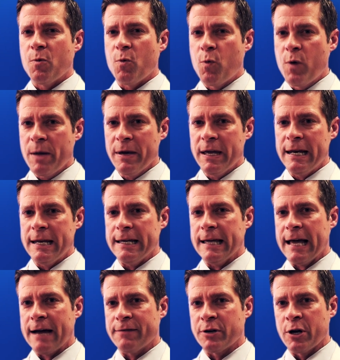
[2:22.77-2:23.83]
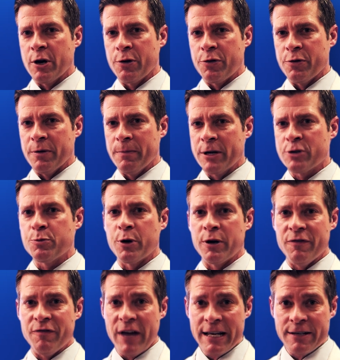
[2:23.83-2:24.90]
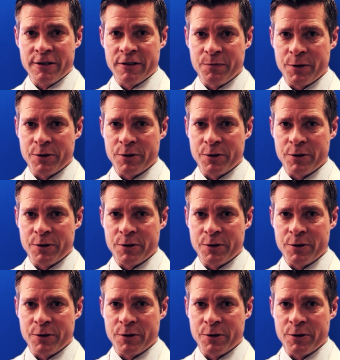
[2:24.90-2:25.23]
women have to go through a much more invasive